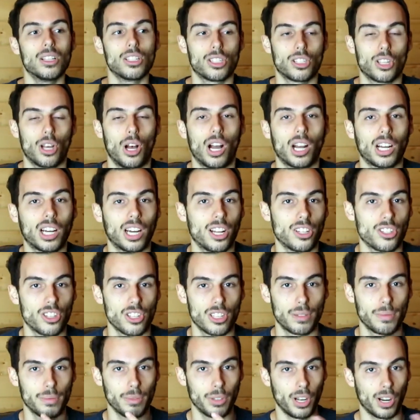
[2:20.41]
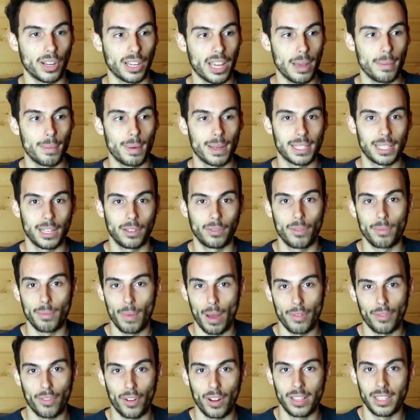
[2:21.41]
So I kind of just, you know, keep myself with
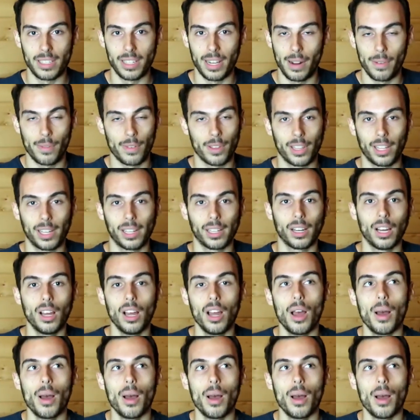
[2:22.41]
my friends and everything.